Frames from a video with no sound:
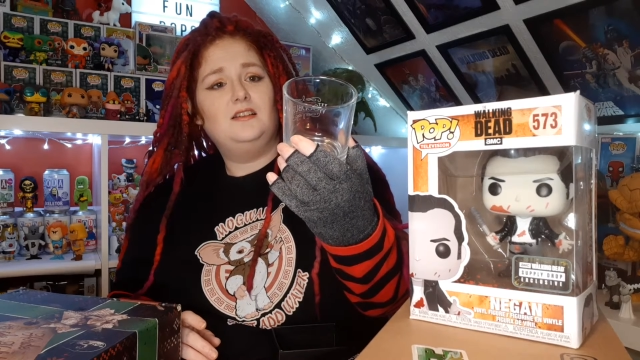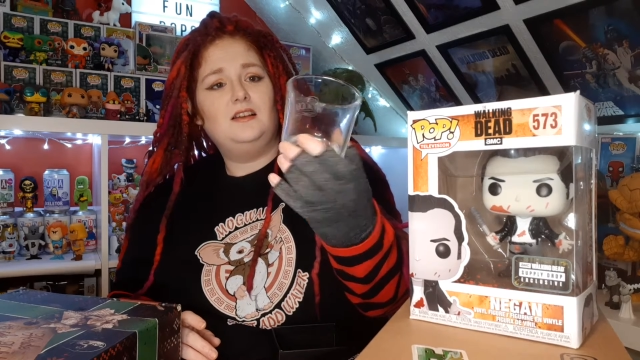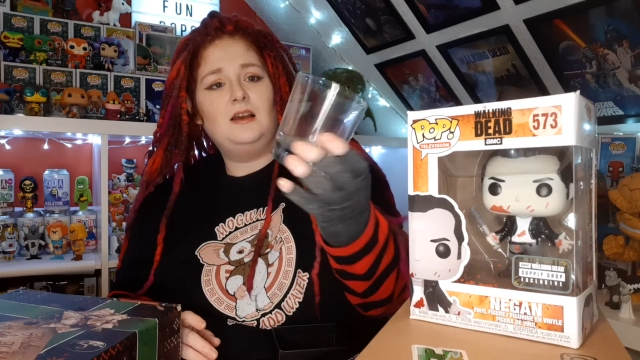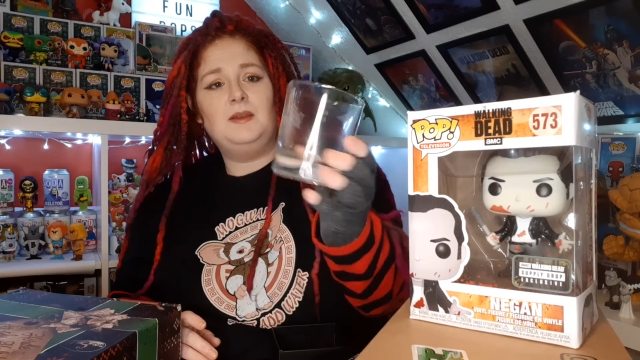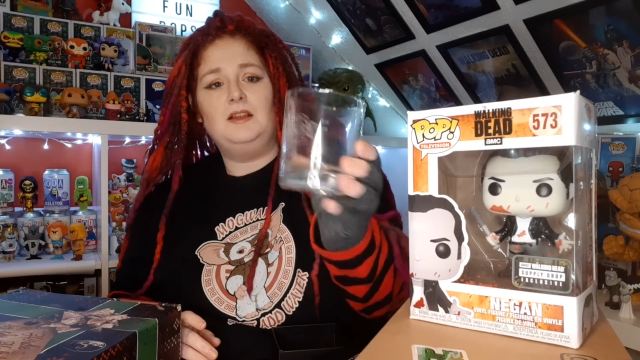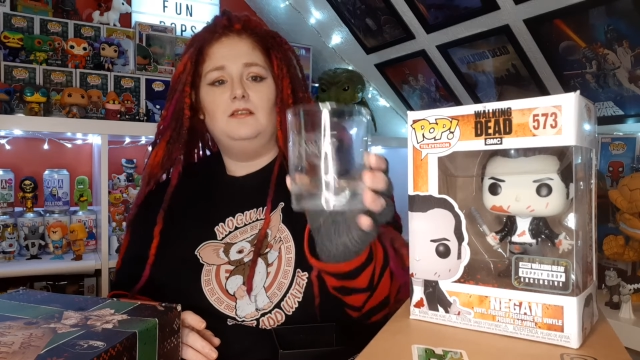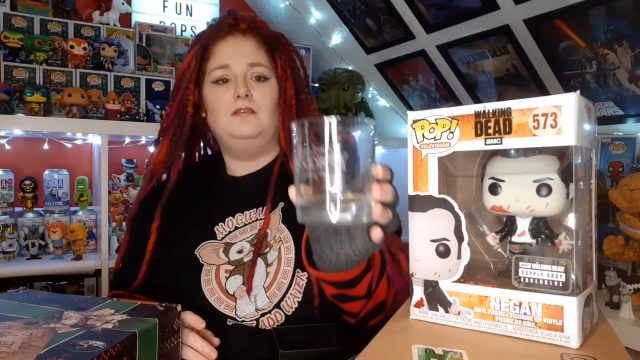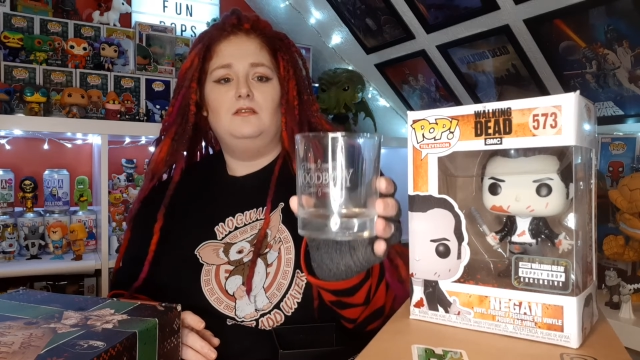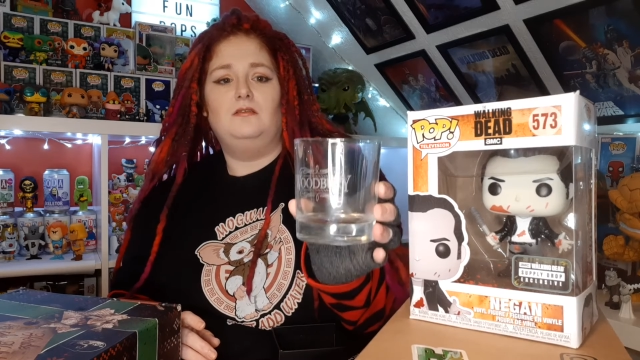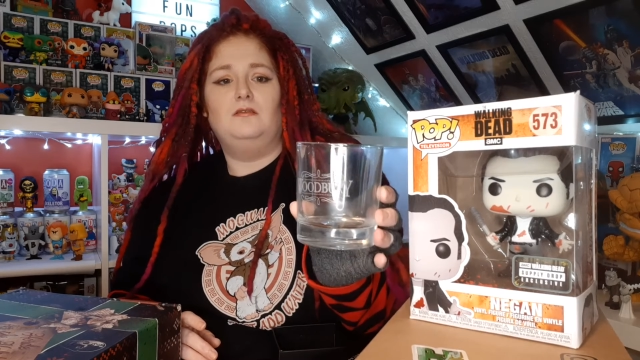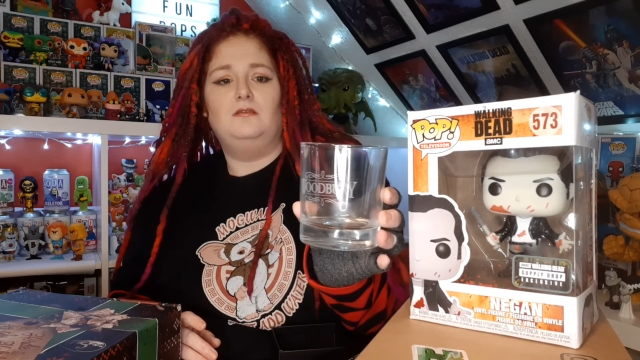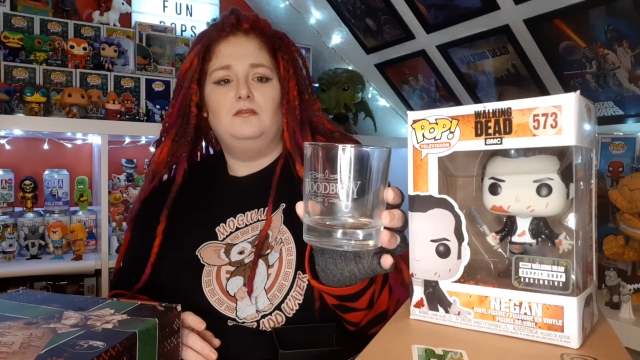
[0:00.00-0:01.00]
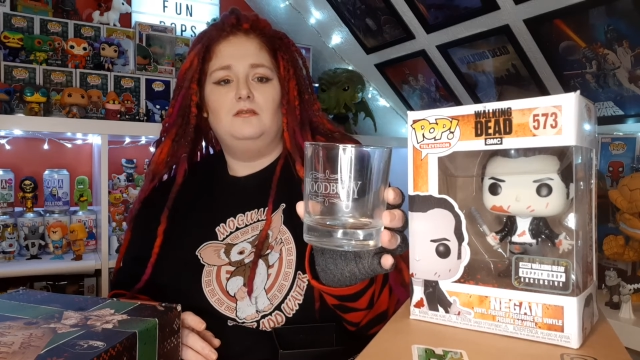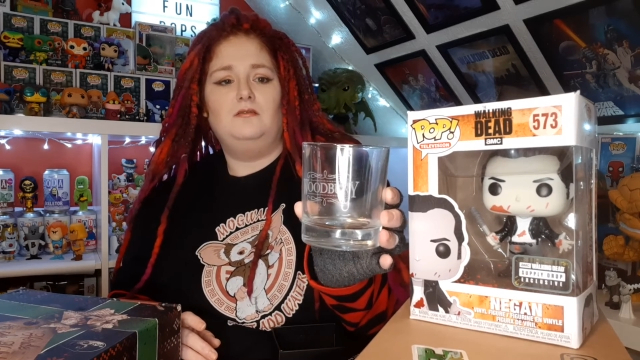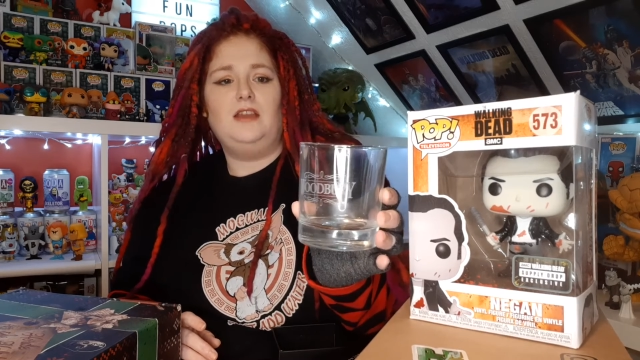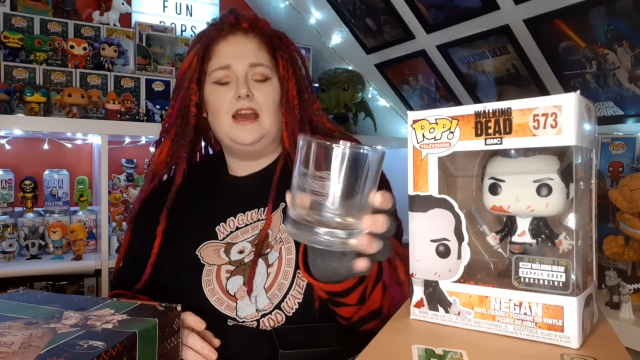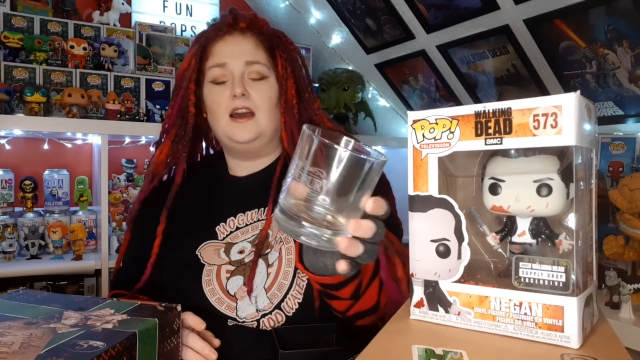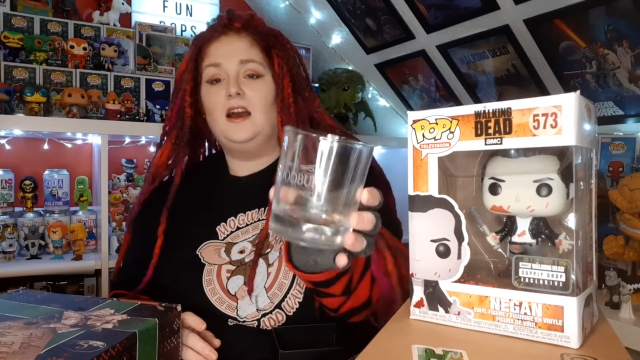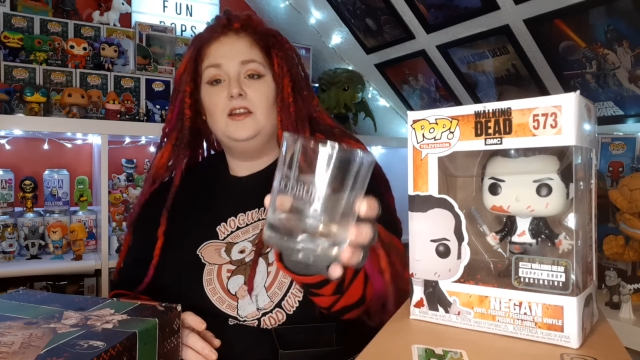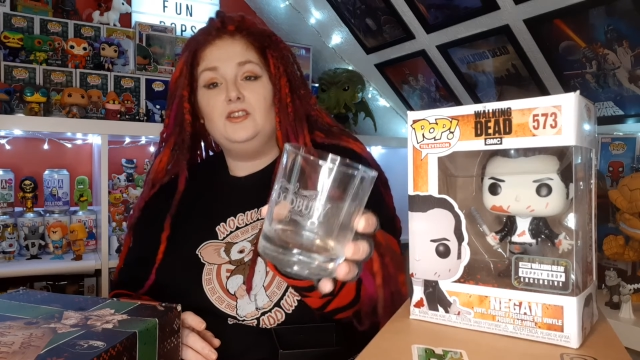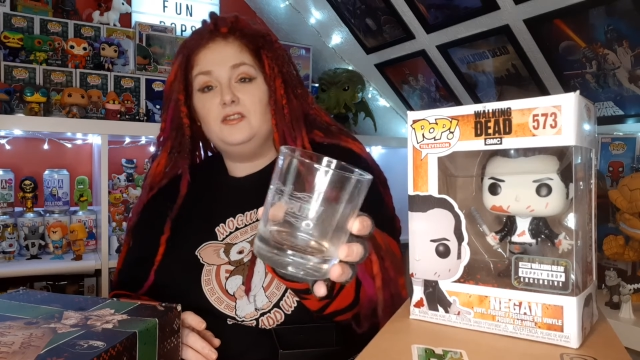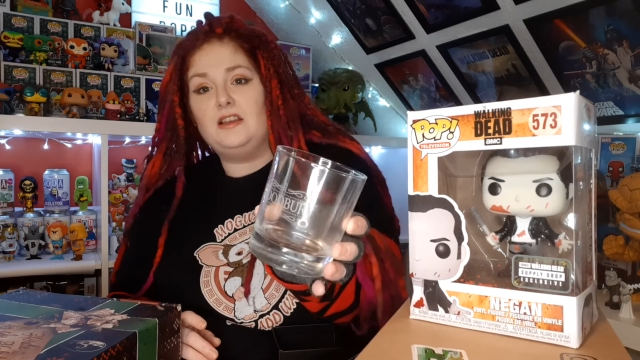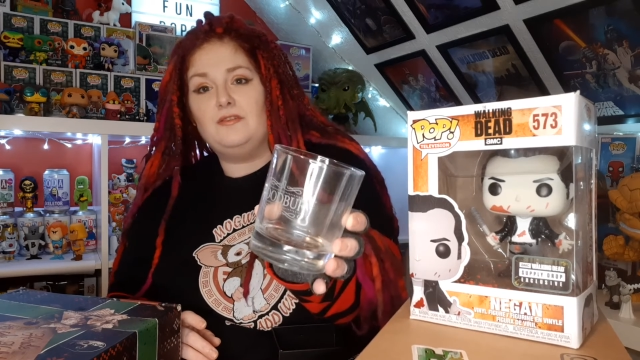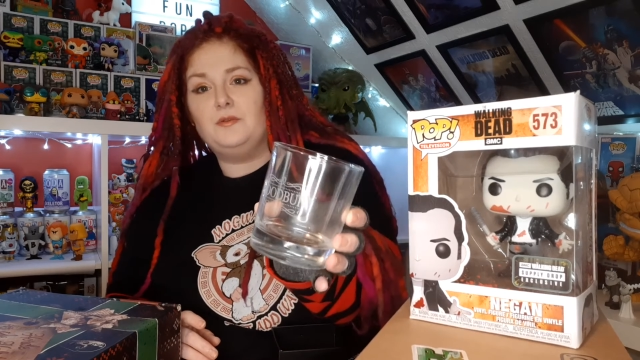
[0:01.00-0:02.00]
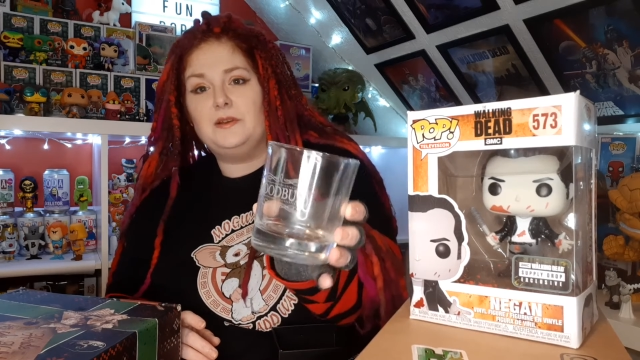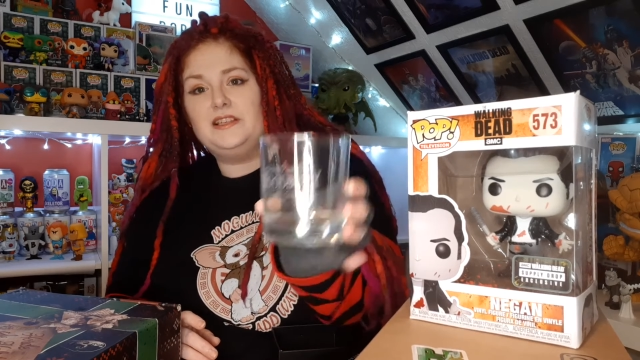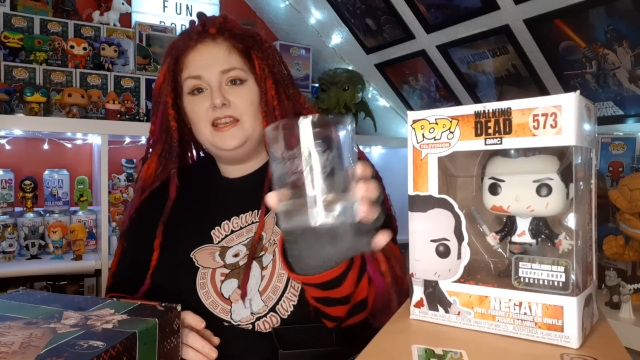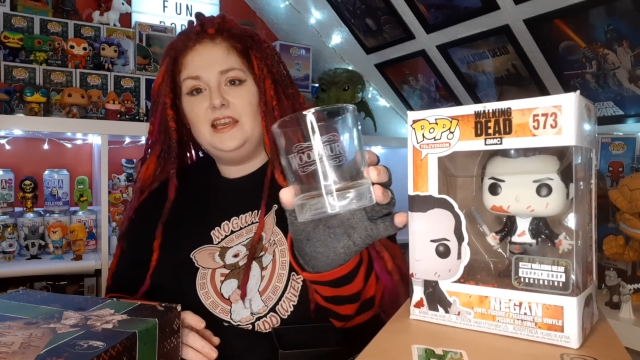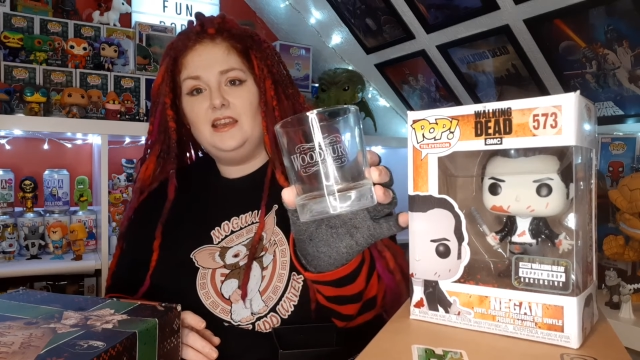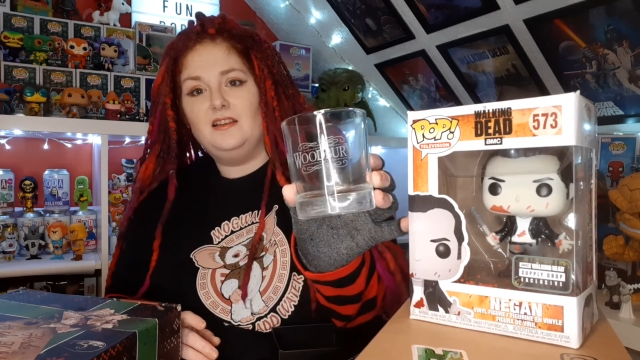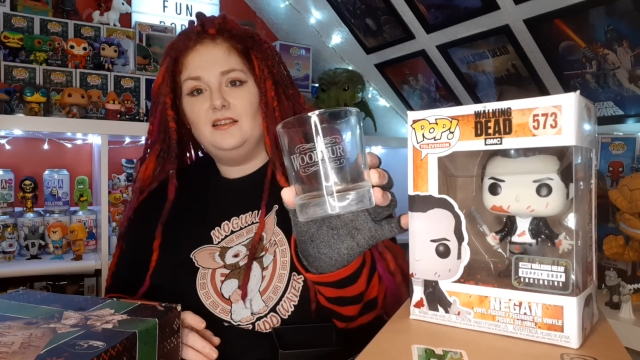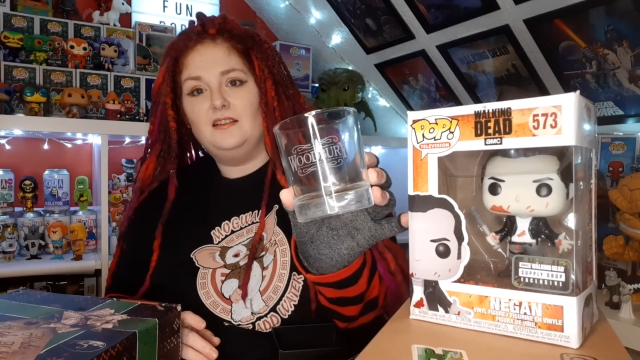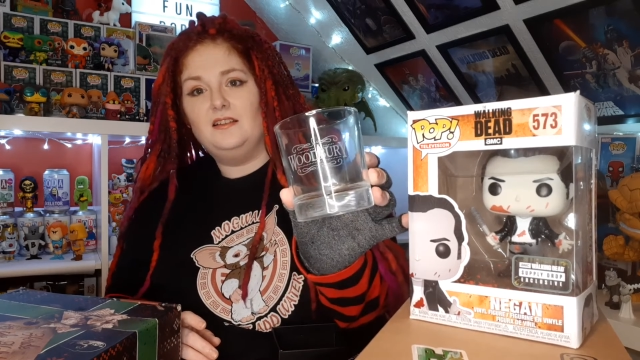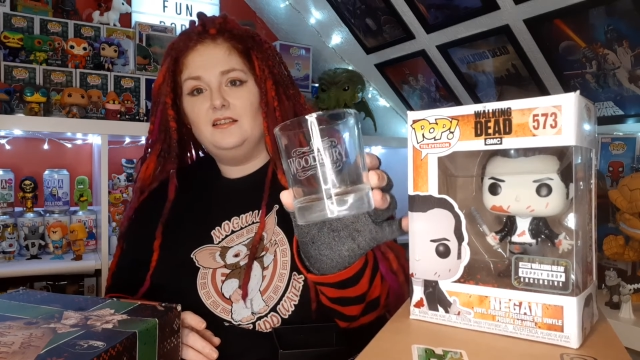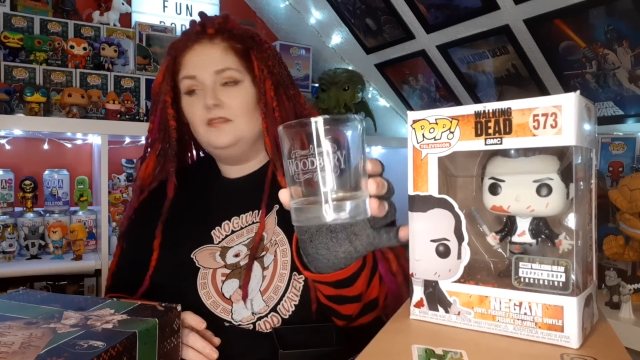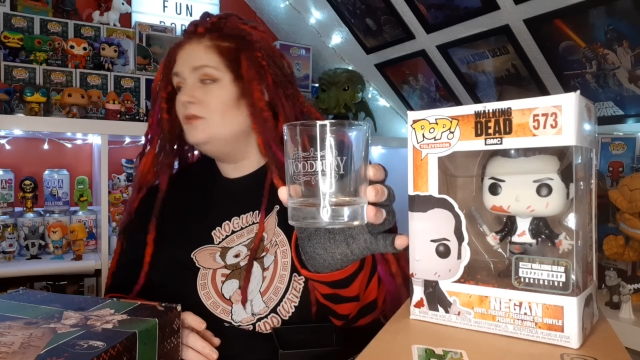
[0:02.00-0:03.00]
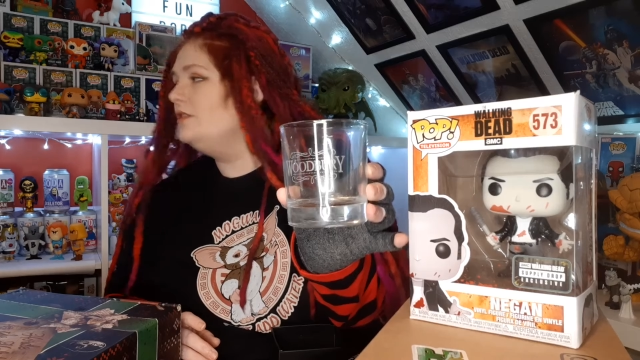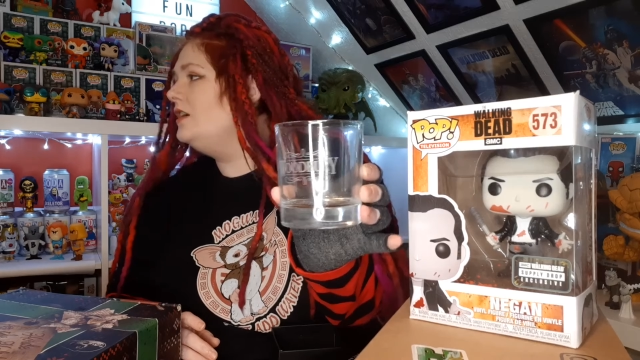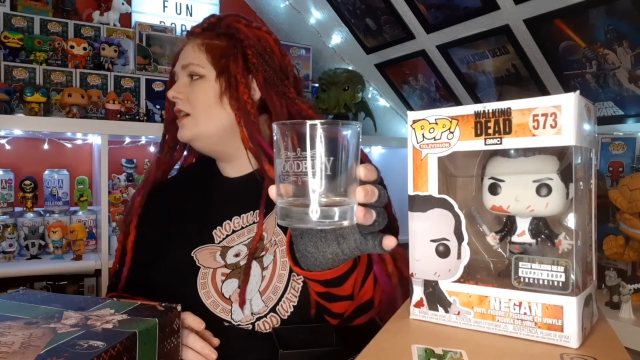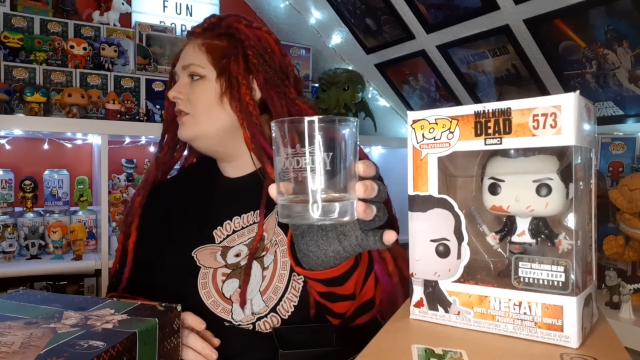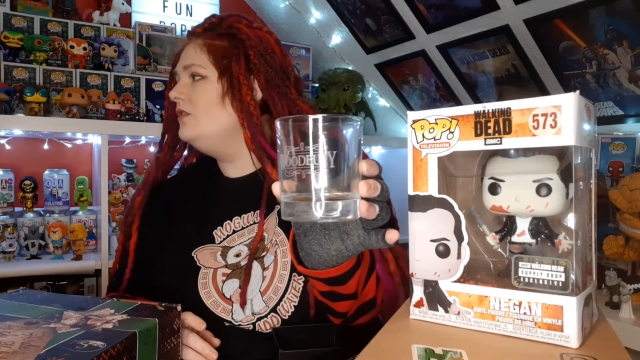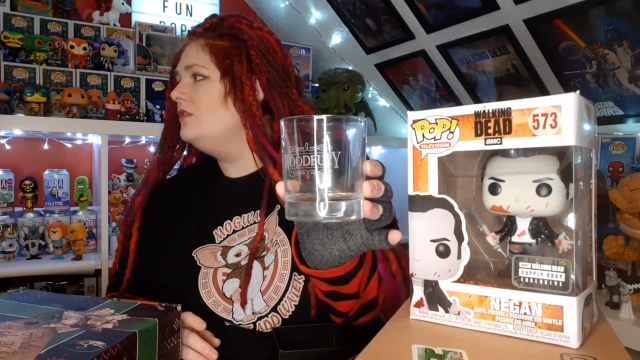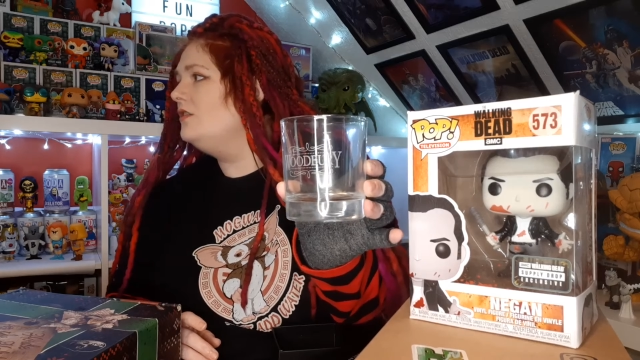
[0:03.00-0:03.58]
I mean, yeah, I'd use that for whiskey, wouldn't you?